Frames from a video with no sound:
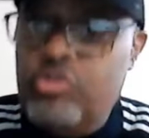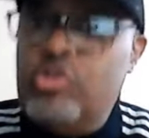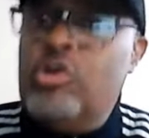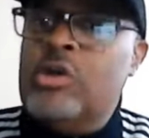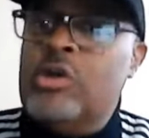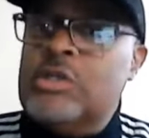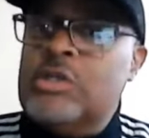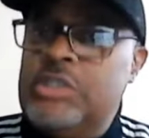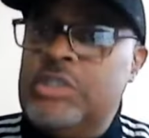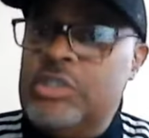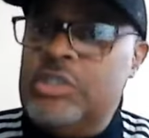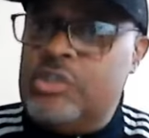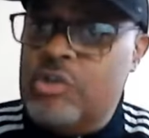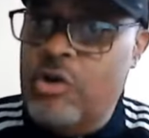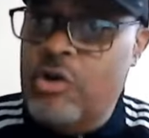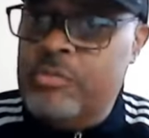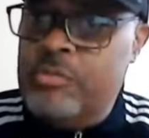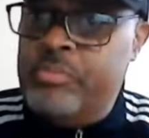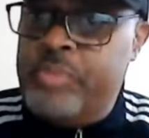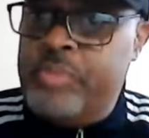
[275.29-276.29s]
you're going to see
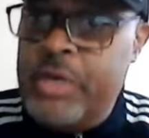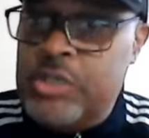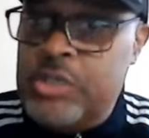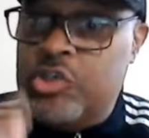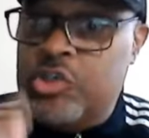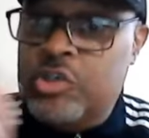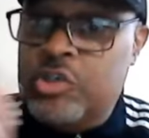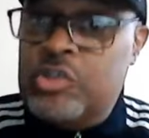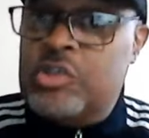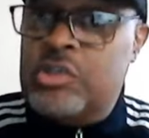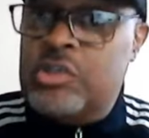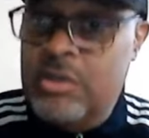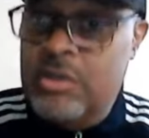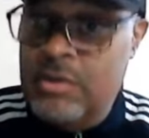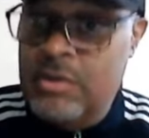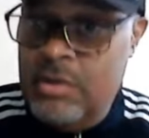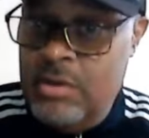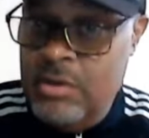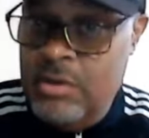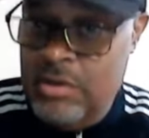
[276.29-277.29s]
certain
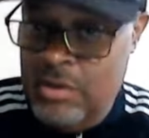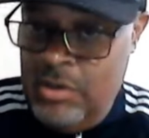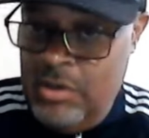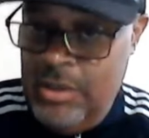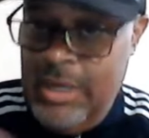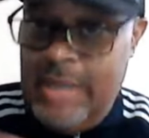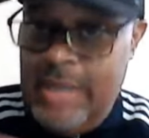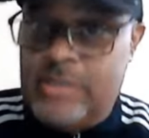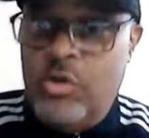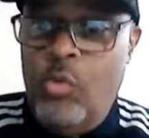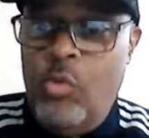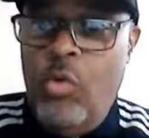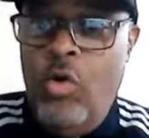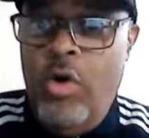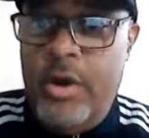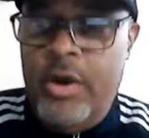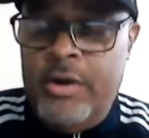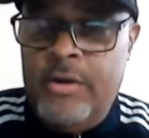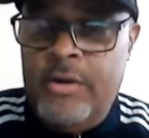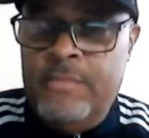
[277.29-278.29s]
pictures like the
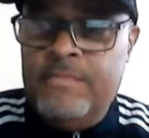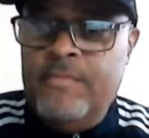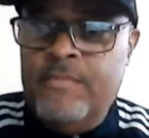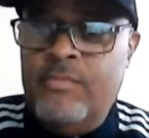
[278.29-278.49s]
water.